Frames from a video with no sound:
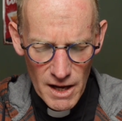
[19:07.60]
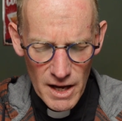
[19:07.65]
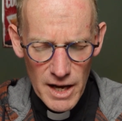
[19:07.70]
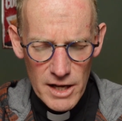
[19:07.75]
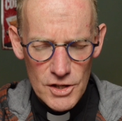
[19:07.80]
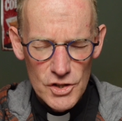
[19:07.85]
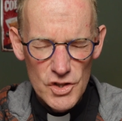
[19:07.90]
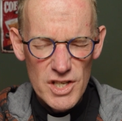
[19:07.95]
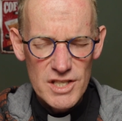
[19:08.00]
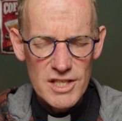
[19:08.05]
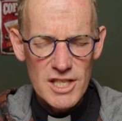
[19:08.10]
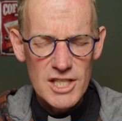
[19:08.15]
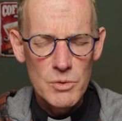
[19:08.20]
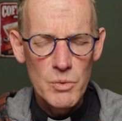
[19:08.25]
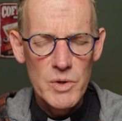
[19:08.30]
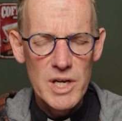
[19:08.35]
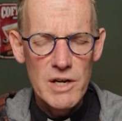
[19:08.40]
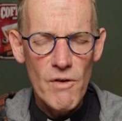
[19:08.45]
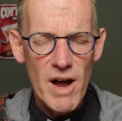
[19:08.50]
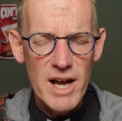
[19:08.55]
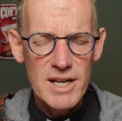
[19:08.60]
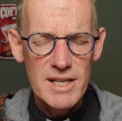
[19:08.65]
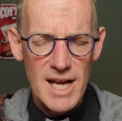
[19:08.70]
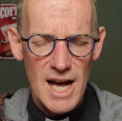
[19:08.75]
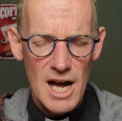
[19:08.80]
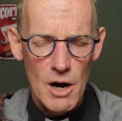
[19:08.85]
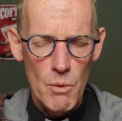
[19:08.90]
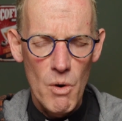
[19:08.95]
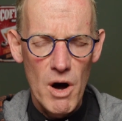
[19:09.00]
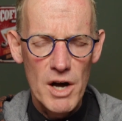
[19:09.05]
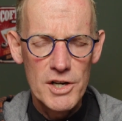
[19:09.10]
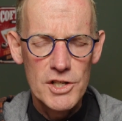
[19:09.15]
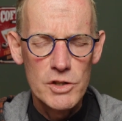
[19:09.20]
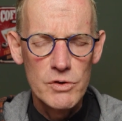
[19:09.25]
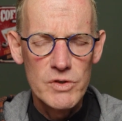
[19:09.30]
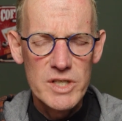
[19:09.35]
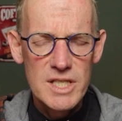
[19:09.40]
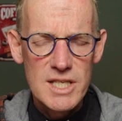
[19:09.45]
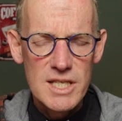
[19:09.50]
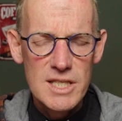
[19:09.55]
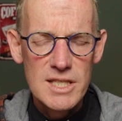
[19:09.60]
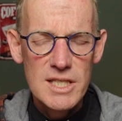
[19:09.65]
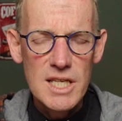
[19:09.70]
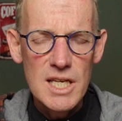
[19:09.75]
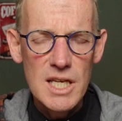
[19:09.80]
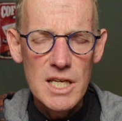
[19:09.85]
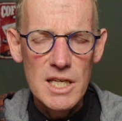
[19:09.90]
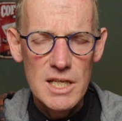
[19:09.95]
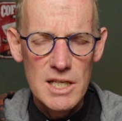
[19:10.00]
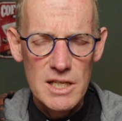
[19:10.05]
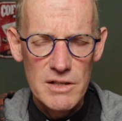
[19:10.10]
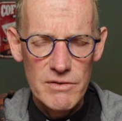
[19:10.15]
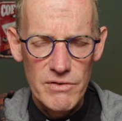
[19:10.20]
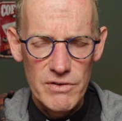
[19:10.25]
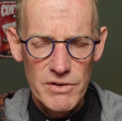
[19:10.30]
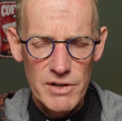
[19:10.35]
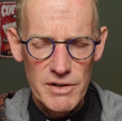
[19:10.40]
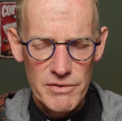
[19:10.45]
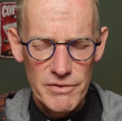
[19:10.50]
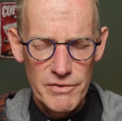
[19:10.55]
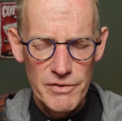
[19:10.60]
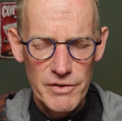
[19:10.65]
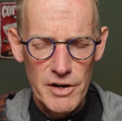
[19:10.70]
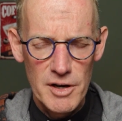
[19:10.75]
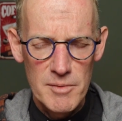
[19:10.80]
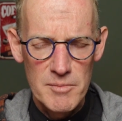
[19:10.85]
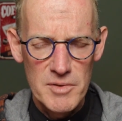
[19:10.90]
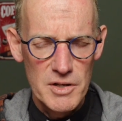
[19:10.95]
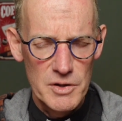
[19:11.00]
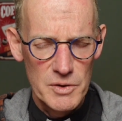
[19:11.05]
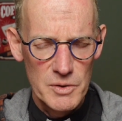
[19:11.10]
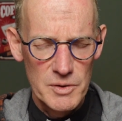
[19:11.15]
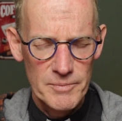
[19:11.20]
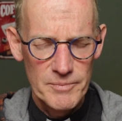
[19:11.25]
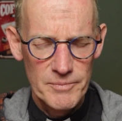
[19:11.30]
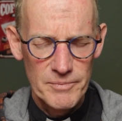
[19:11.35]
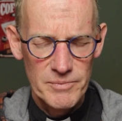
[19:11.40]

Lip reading: And Jesus, we right now want to receive from you